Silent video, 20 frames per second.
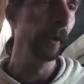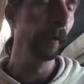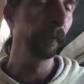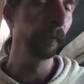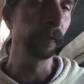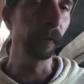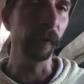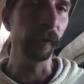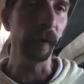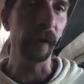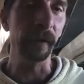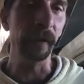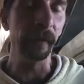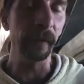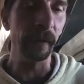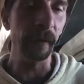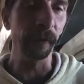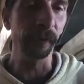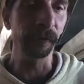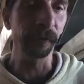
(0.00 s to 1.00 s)
For,
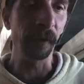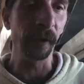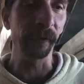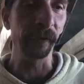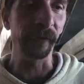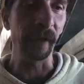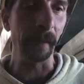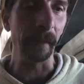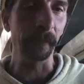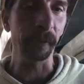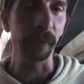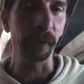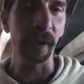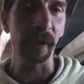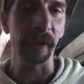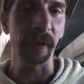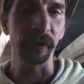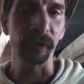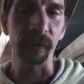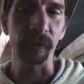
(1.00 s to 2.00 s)
you know, as far as
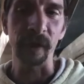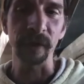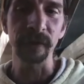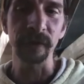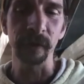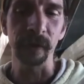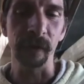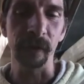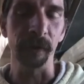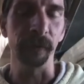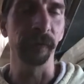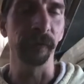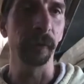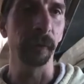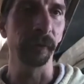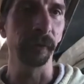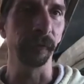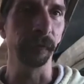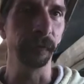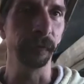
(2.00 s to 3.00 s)
hempcrete construction goes, there
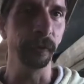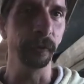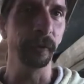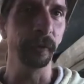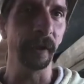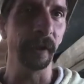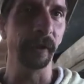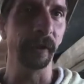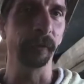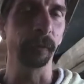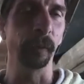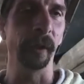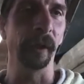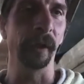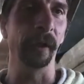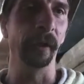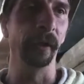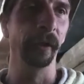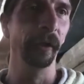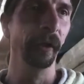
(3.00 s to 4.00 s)
was a few years
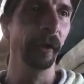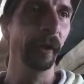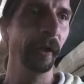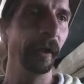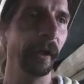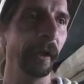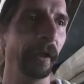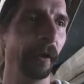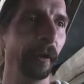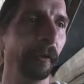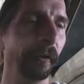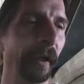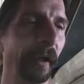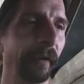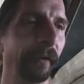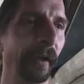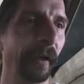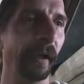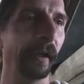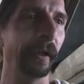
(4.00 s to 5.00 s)
where, you know,
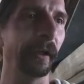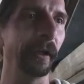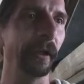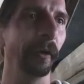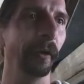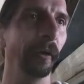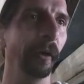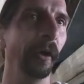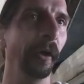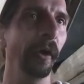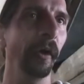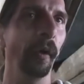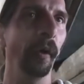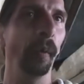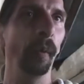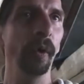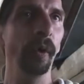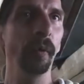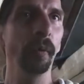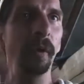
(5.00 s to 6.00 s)
it's like, you know,
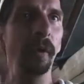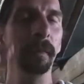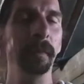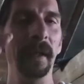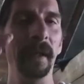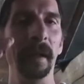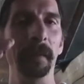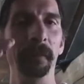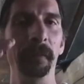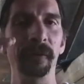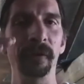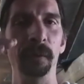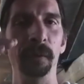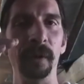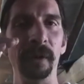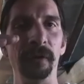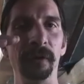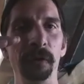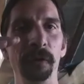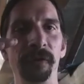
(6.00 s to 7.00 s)
will we be able to
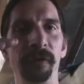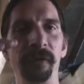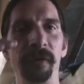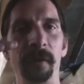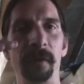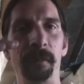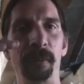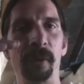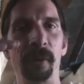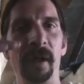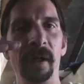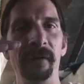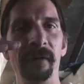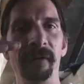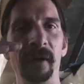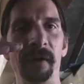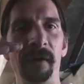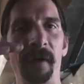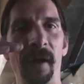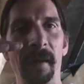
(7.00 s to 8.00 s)
reduce the price
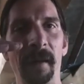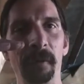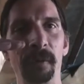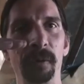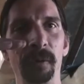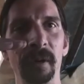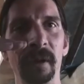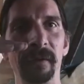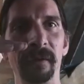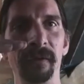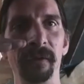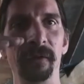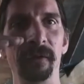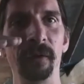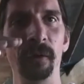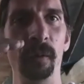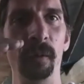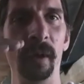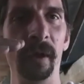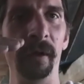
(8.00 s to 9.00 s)
of hempcrete to
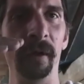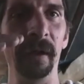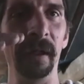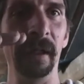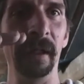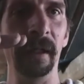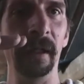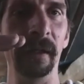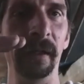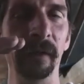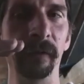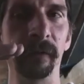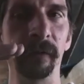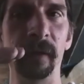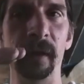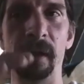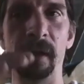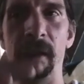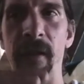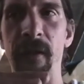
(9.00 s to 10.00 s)
where it is
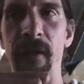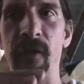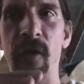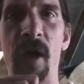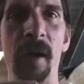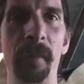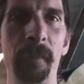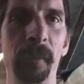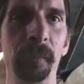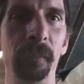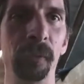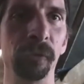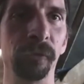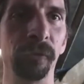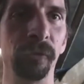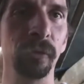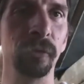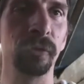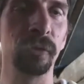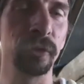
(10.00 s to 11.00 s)
comparable
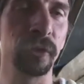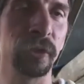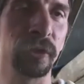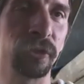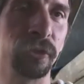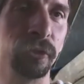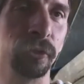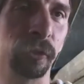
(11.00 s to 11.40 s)
to traditional